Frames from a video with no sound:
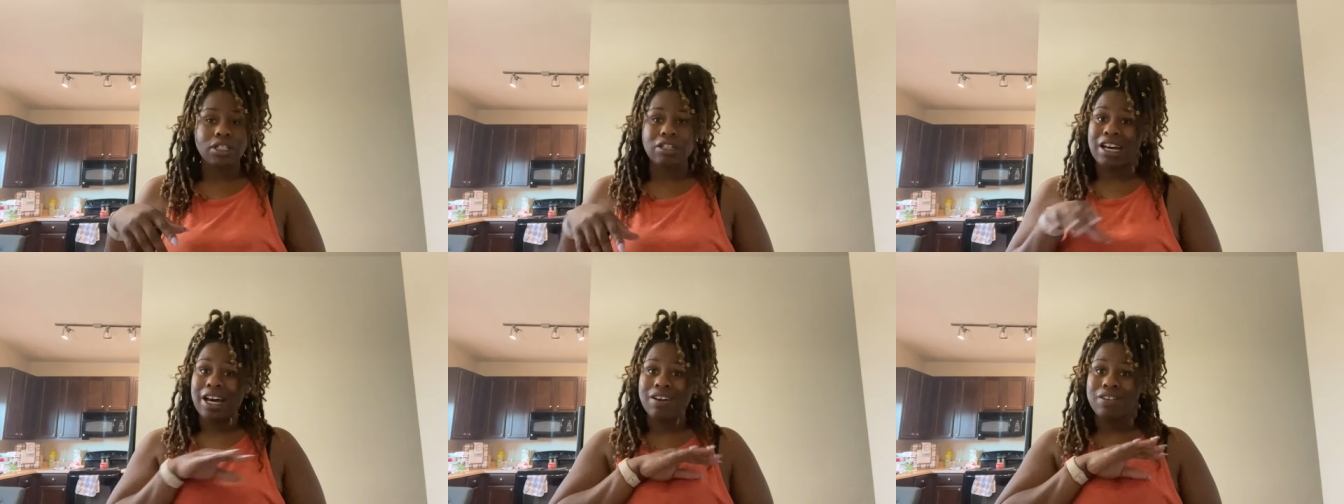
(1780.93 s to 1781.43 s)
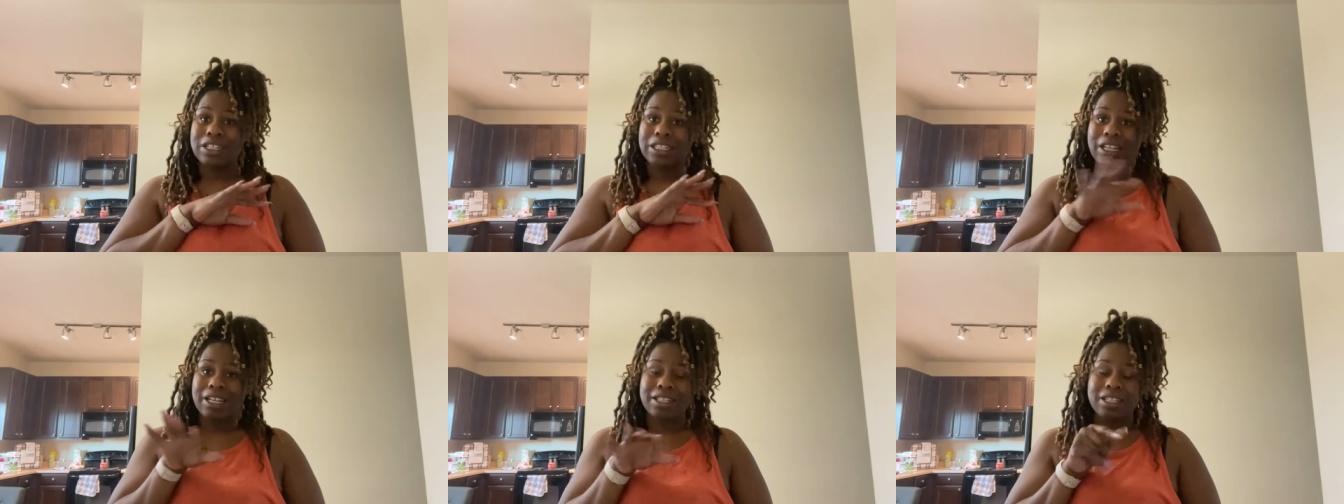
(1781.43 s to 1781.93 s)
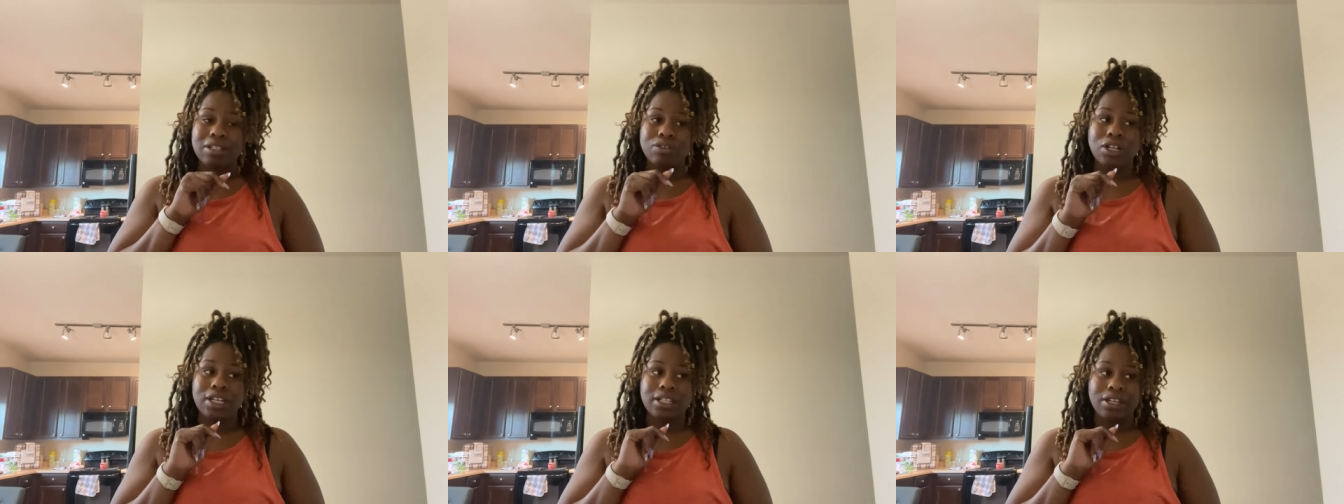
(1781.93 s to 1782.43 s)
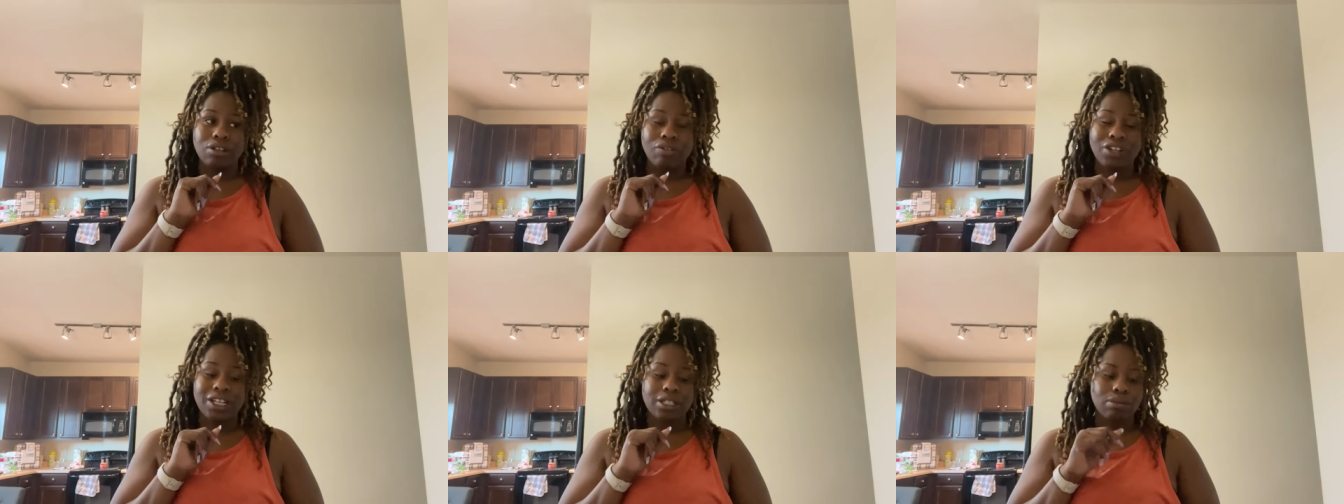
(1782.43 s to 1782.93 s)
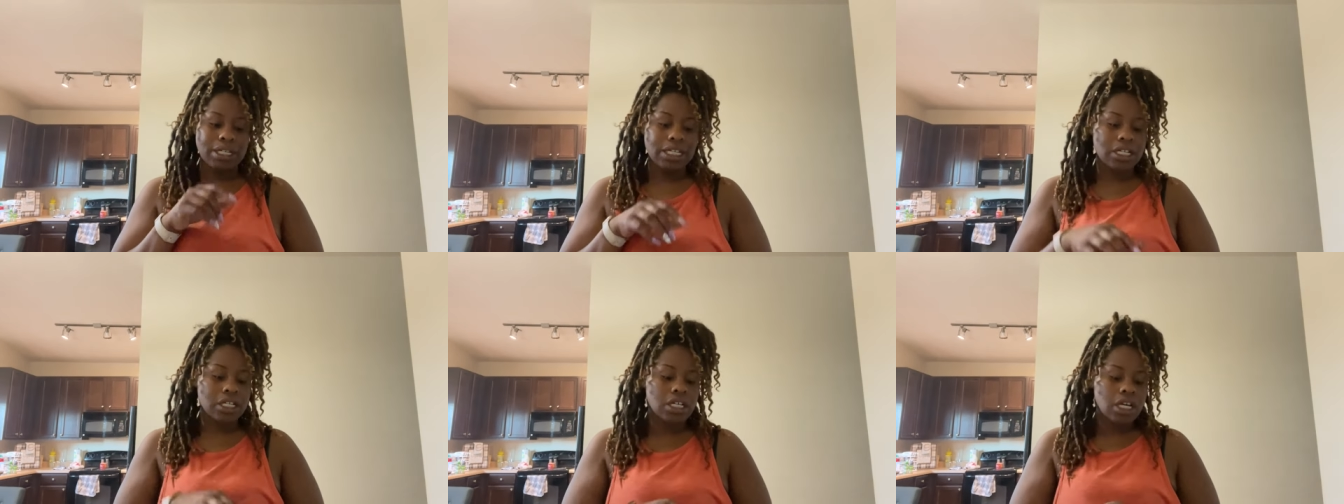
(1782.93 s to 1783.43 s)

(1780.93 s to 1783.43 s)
So I have a lot of things to try to schedule for next week.